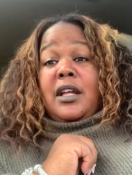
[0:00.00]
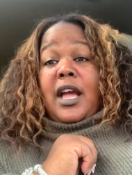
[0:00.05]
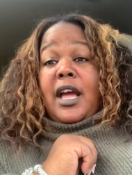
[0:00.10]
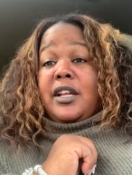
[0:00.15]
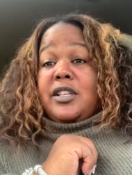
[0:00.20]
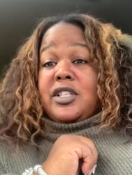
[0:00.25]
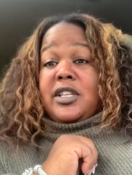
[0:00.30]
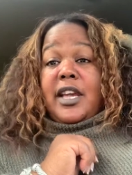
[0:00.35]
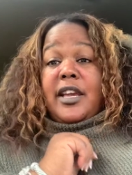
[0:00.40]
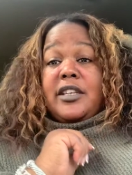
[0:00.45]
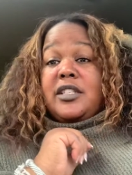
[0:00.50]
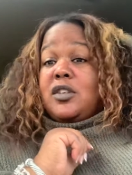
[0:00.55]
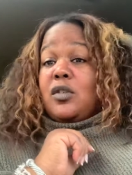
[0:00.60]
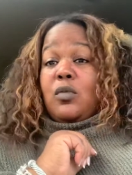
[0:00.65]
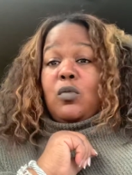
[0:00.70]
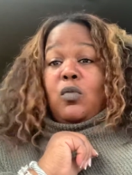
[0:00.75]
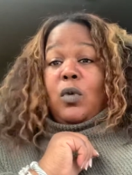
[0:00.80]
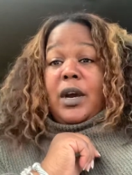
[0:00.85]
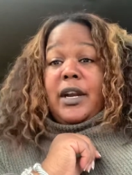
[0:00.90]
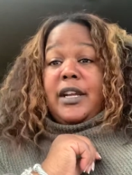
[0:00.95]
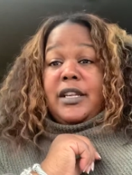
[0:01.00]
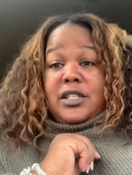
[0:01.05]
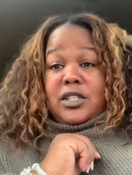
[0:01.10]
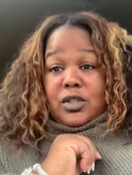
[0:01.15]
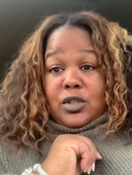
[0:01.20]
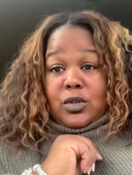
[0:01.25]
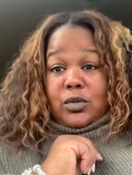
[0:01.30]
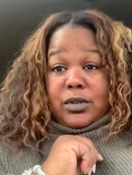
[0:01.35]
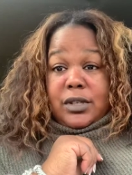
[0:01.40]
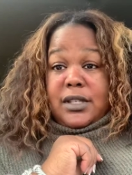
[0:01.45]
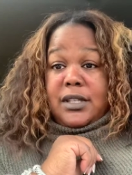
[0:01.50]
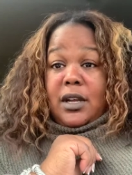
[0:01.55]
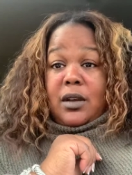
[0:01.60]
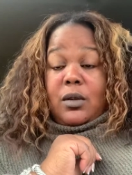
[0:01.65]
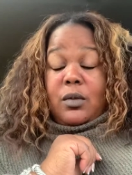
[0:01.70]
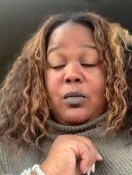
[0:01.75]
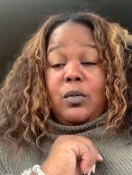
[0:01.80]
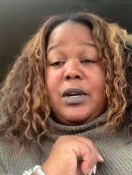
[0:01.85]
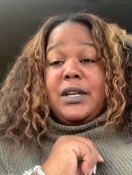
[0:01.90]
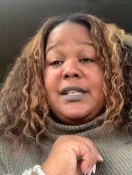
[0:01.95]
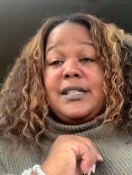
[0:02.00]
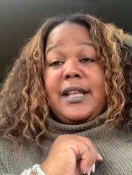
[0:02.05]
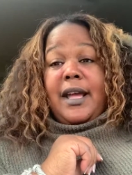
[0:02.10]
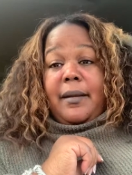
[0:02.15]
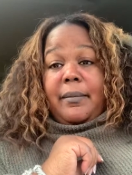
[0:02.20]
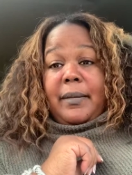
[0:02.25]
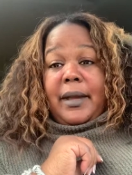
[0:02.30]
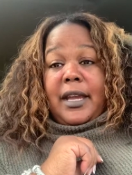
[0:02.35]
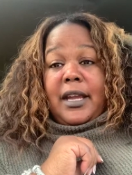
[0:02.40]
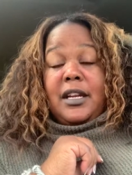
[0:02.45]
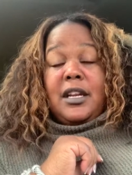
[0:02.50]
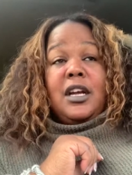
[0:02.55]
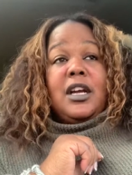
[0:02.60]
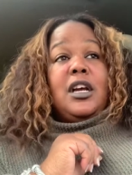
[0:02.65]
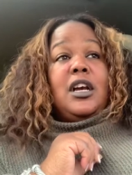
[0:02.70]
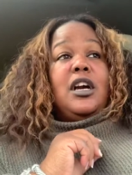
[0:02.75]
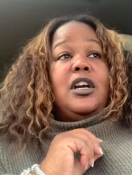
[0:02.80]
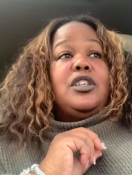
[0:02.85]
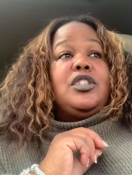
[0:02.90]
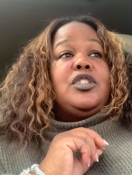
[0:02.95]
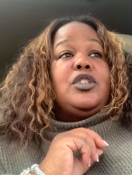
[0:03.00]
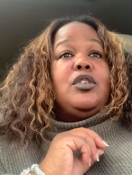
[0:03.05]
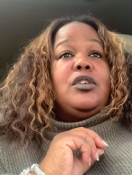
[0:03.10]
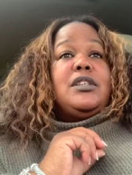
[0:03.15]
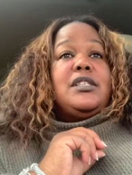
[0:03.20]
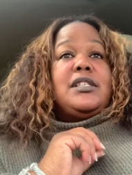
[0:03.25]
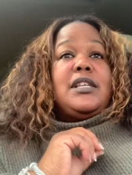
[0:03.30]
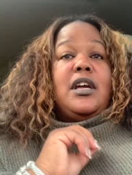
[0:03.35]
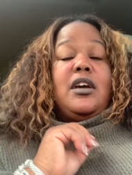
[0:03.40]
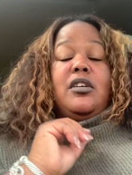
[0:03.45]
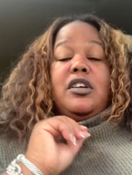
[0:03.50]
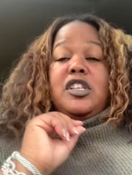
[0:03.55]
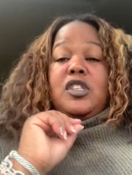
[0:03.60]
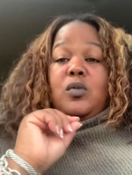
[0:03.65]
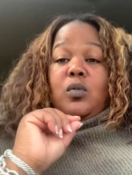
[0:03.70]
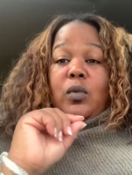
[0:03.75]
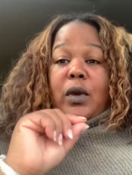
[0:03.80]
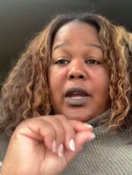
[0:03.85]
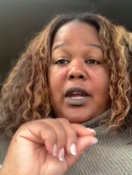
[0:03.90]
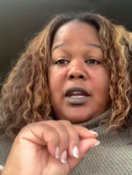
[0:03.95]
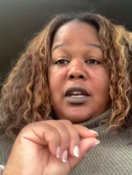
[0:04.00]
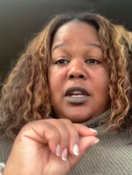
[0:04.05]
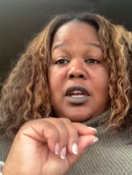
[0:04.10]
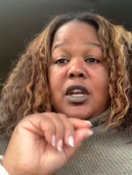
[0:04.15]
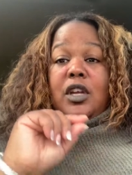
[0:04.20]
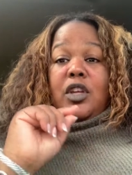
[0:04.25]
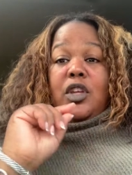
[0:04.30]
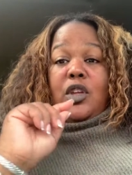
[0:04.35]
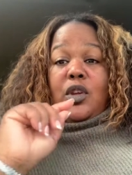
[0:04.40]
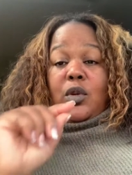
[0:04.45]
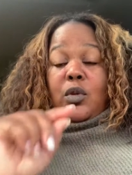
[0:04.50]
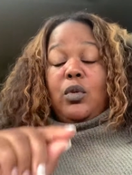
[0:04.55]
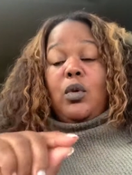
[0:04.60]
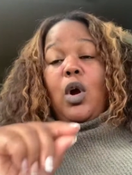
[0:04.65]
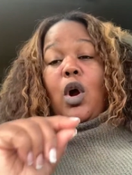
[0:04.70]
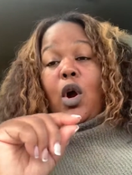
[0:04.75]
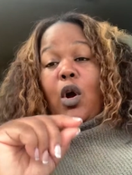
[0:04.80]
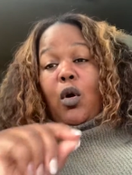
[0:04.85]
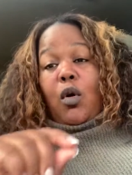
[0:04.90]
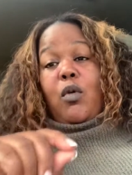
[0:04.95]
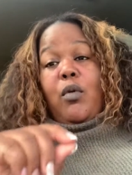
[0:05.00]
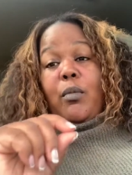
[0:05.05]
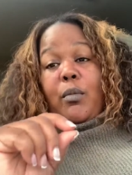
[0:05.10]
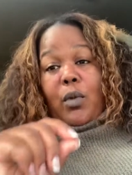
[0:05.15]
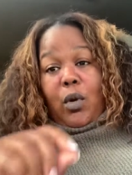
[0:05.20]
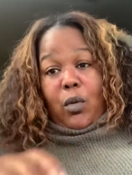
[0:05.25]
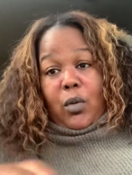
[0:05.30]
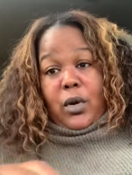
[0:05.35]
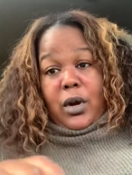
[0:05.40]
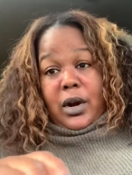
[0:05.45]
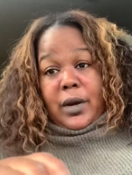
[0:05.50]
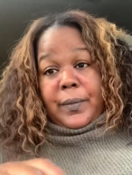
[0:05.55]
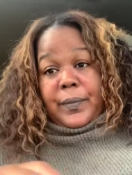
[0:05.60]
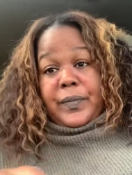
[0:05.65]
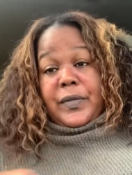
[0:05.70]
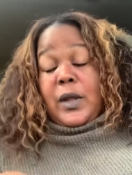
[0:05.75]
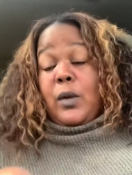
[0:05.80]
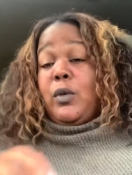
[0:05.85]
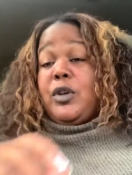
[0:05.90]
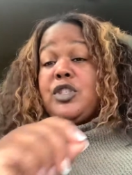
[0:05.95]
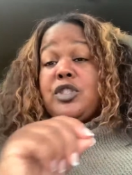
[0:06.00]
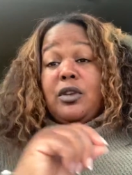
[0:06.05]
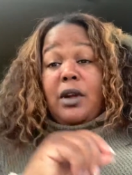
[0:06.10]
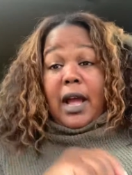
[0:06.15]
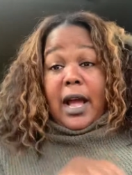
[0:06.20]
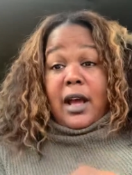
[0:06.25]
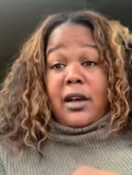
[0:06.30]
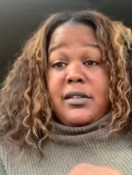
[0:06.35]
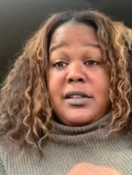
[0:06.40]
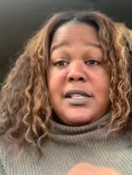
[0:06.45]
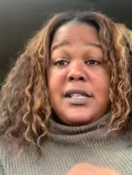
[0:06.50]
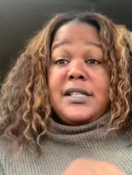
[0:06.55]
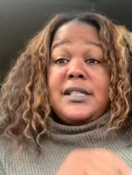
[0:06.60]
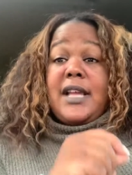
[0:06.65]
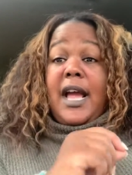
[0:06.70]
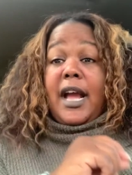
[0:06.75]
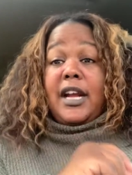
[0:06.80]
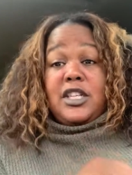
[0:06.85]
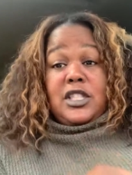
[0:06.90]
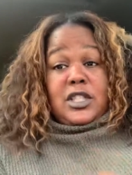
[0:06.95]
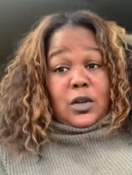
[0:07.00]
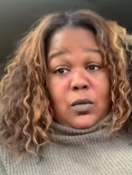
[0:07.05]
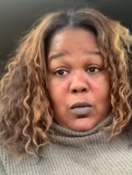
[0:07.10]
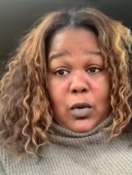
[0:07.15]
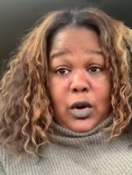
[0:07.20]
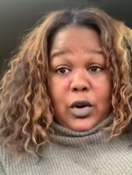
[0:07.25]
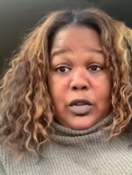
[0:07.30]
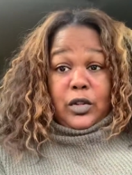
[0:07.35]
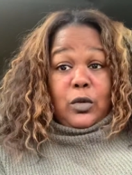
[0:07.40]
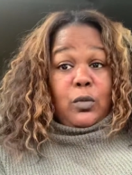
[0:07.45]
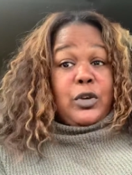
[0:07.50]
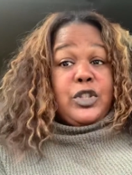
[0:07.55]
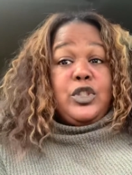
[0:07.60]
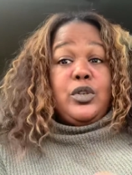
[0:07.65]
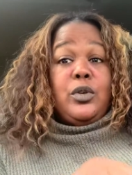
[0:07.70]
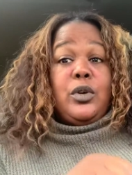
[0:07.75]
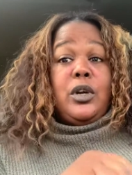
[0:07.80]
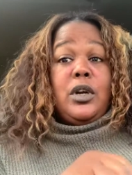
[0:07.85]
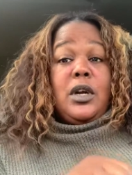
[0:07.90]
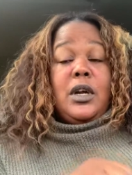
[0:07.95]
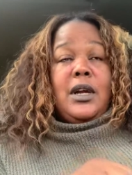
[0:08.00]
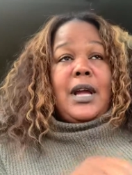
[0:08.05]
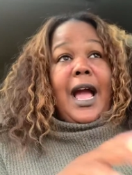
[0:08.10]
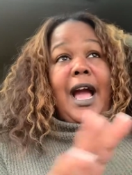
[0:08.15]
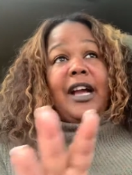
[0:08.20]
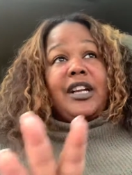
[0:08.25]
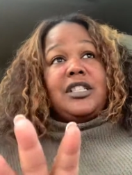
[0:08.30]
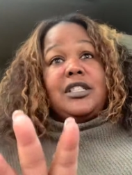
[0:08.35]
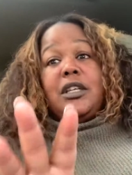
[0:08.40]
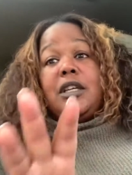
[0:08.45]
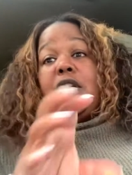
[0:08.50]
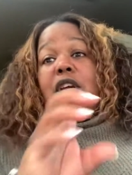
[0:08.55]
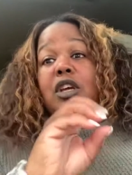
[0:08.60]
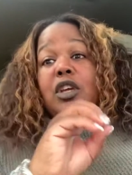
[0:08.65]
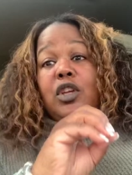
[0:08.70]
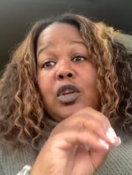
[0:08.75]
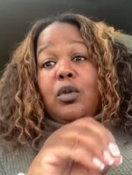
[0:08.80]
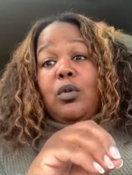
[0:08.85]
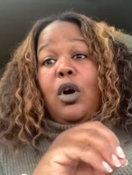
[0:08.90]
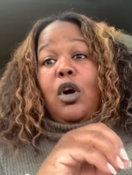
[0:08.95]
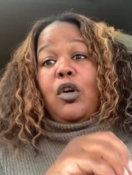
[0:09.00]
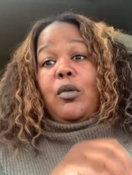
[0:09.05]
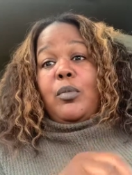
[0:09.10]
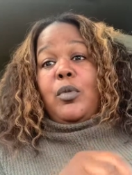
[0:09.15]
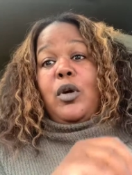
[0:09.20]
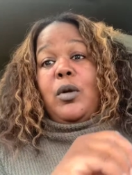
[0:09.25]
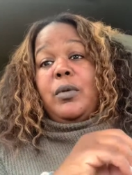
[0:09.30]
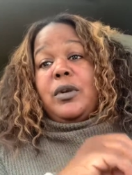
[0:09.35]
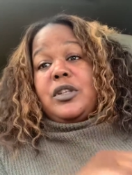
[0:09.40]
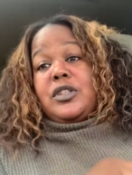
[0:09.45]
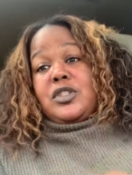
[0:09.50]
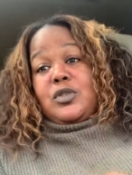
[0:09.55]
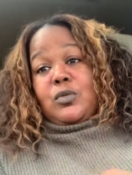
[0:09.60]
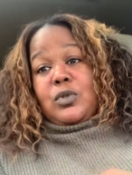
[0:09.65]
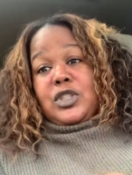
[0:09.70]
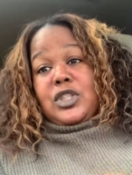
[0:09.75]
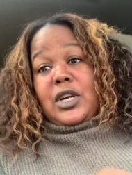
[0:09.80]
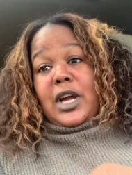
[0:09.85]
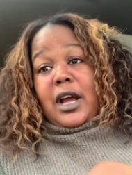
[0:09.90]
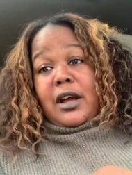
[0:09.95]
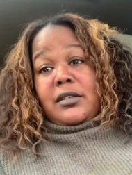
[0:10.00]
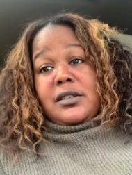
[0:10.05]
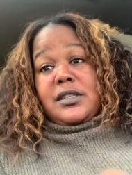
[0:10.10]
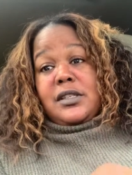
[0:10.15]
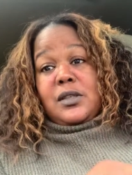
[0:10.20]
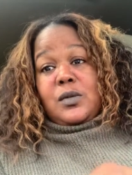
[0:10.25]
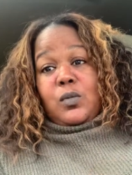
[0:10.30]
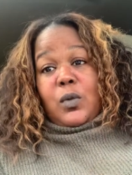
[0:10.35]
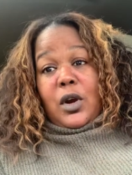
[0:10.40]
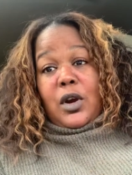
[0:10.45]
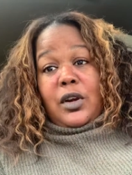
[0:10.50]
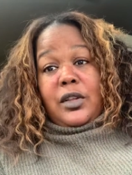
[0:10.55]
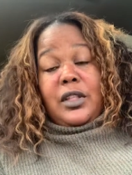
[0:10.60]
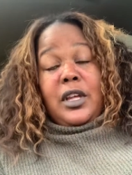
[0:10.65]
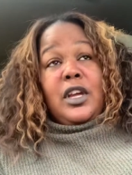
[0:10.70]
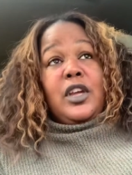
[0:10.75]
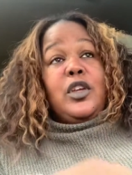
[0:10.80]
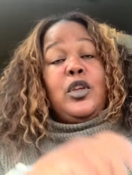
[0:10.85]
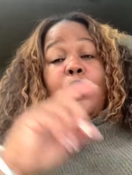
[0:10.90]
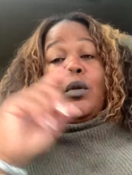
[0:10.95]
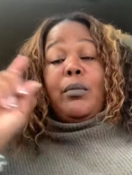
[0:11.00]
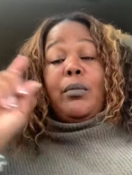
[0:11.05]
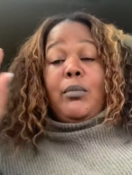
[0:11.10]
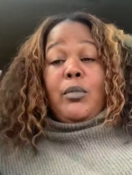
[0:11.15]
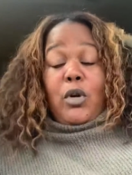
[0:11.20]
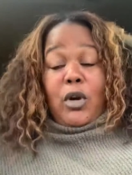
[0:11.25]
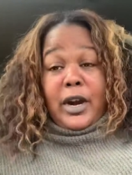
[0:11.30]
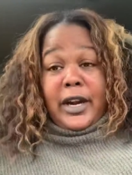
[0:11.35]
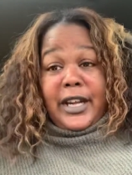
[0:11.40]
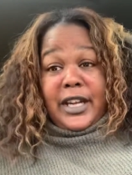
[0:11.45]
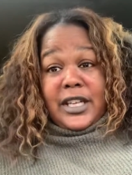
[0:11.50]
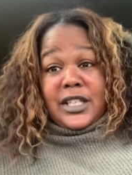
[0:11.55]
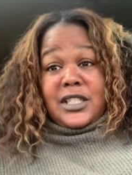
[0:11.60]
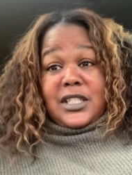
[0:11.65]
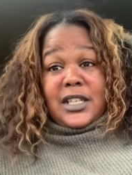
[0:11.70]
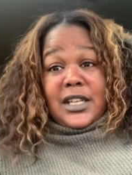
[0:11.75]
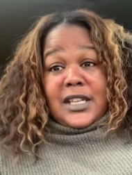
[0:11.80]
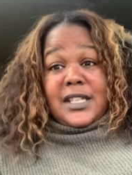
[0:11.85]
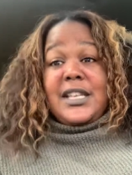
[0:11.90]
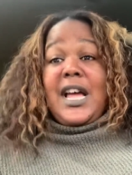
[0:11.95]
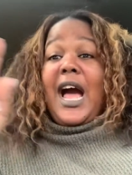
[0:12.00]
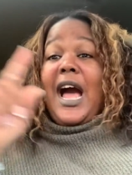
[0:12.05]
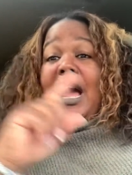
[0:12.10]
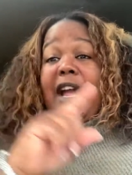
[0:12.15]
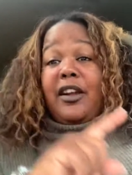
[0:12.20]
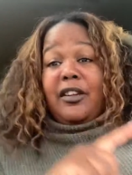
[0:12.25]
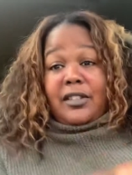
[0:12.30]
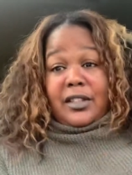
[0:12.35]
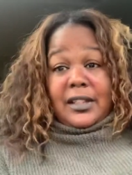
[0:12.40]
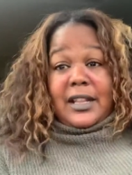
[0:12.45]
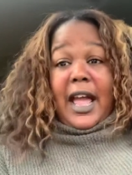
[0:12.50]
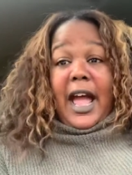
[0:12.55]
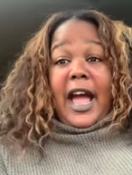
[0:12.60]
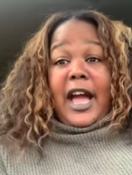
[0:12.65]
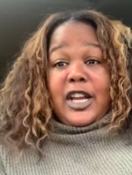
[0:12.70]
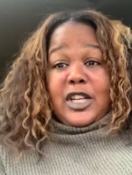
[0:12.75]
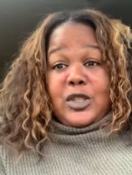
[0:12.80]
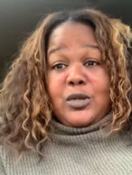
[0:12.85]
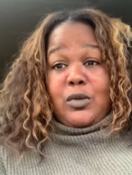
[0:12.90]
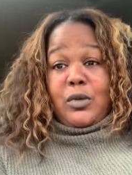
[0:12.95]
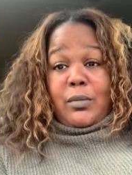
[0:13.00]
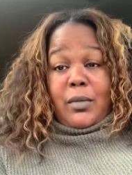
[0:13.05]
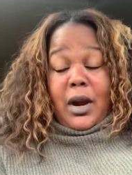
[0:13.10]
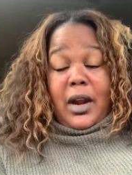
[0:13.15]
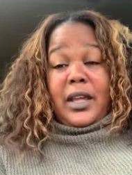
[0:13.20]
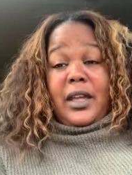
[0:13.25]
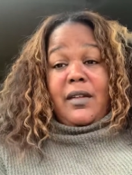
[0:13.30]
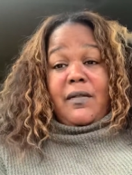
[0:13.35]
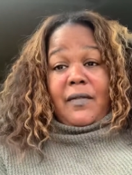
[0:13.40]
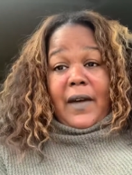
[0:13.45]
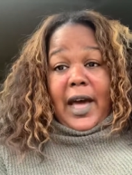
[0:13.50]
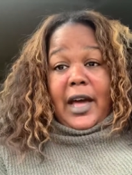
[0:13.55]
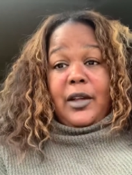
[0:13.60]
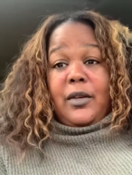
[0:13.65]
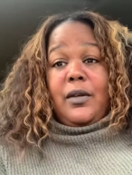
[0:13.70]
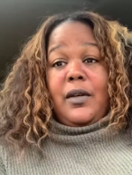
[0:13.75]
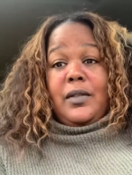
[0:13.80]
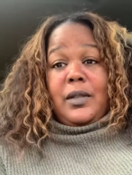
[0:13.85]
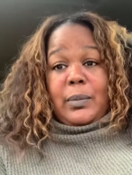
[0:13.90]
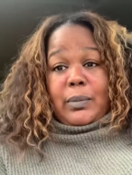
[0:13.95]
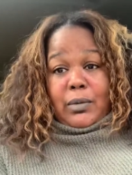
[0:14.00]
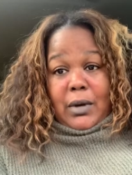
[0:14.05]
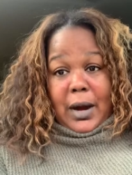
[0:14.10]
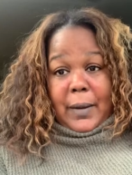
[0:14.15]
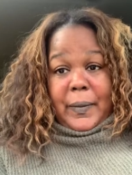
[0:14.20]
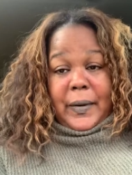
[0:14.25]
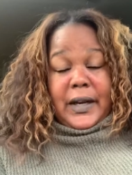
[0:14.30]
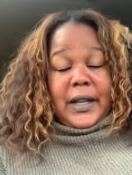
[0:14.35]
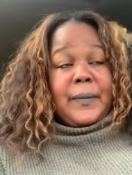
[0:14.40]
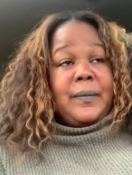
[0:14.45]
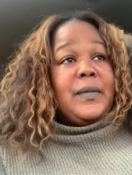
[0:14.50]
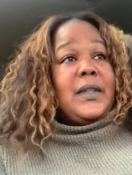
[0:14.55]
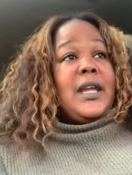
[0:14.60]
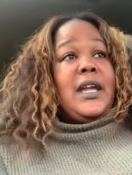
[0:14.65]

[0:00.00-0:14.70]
education. What is a short sale? What does that mean? A short sale is when you owe more than what your house is actually worth or what your actually you owe more than what your house is worth. Your mortgage is higher than the actual market value of the property